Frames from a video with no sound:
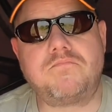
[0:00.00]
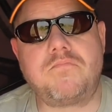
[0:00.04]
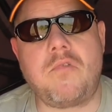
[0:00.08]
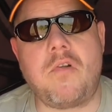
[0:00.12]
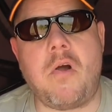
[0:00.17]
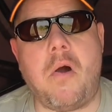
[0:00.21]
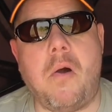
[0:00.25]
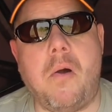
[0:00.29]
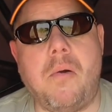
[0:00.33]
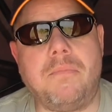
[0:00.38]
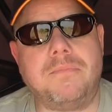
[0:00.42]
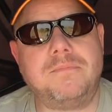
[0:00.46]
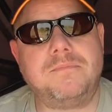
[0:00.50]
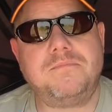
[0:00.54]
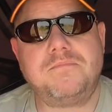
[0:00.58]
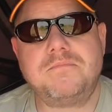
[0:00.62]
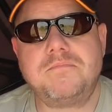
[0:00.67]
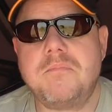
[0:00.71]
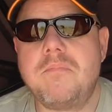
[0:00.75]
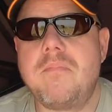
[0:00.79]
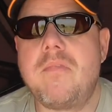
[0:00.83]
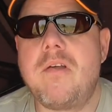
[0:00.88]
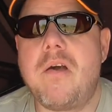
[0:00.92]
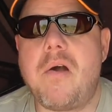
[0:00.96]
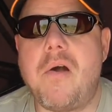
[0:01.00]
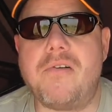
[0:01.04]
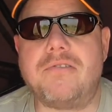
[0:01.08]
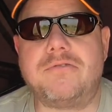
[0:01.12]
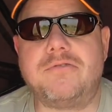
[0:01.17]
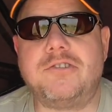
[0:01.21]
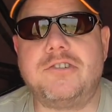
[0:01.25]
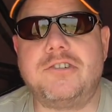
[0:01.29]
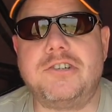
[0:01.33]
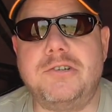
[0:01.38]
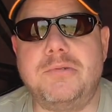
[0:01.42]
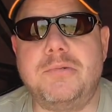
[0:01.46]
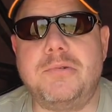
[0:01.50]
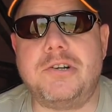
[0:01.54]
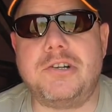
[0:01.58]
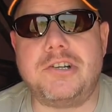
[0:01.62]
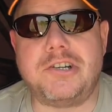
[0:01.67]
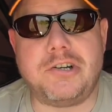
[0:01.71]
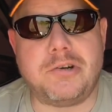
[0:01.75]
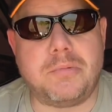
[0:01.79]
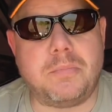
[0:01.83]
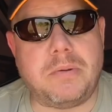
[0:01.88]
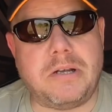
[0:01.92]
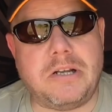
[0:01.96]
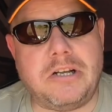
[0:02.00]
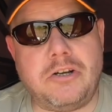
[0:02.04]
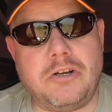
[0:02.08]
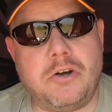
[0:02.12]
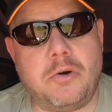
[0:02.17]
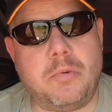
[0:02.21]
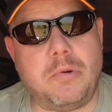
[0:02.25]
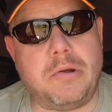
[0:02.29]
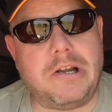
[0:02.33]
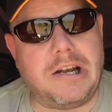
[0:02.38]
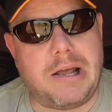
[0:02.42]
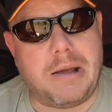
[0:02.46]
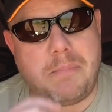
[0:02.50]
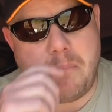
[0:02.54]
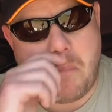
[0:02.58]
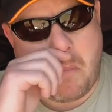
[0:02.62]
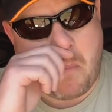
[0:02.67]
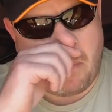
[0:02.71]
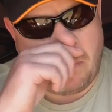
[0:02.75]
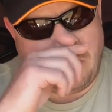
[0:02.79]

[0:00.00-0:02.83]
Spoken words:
I'll tell you what, they're a bit naughty then.